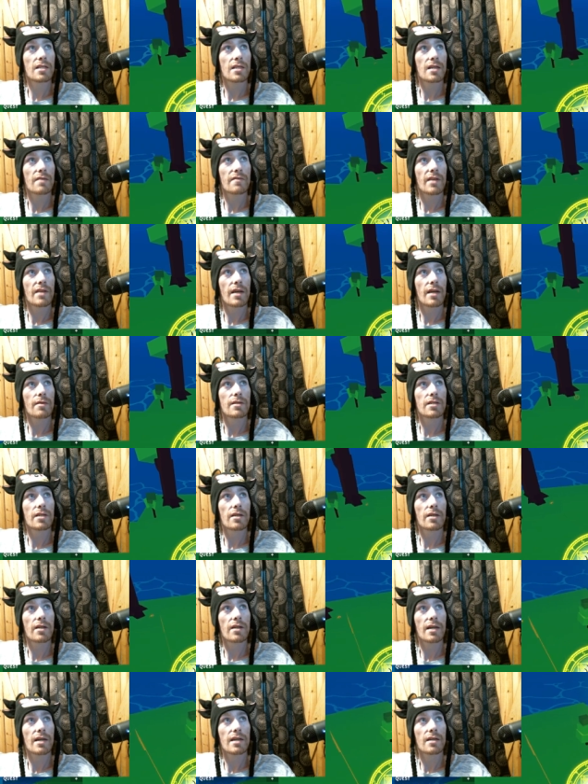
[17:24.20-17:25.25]
enough damage so
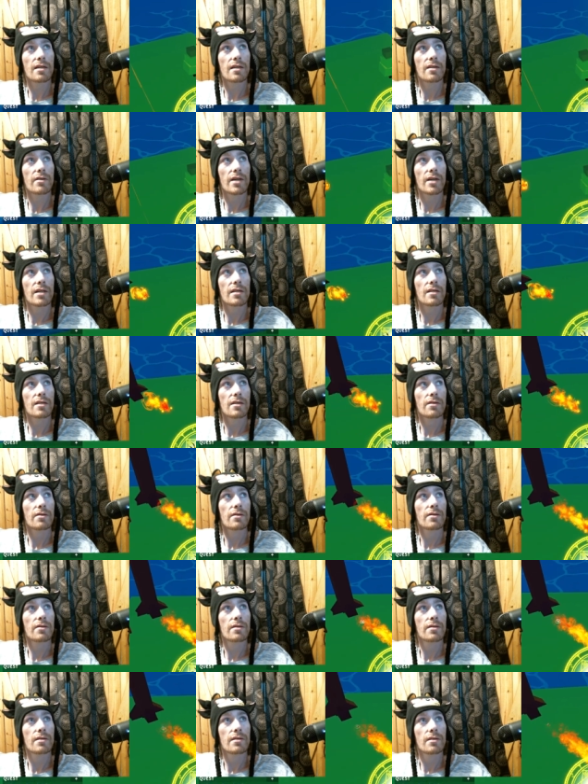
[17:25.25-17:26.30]
that I get credit too.
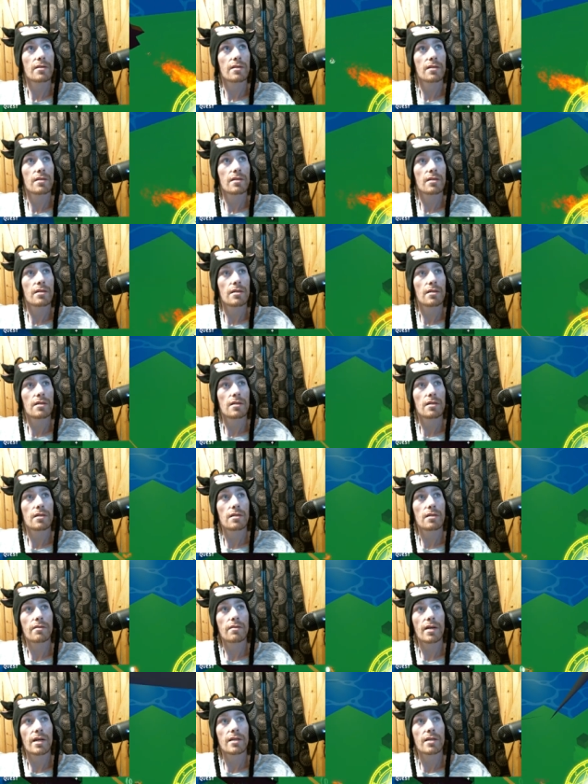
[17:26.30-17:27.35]

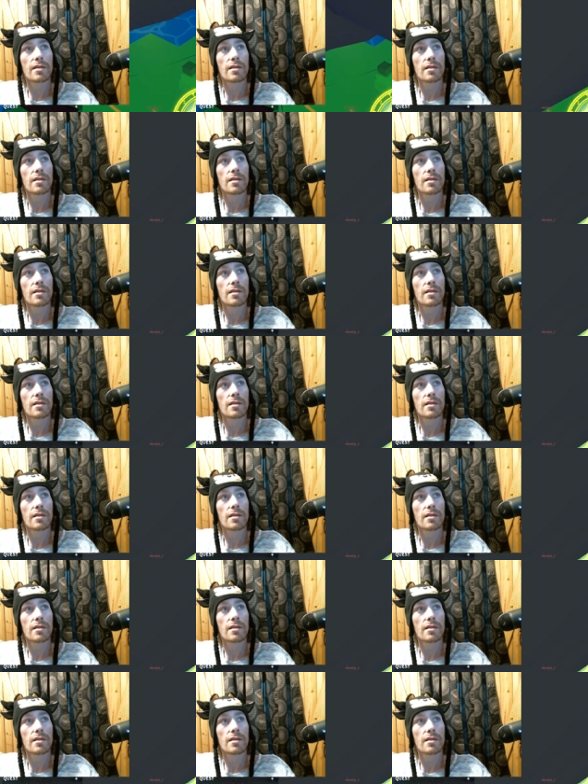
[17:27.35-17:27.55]
Right?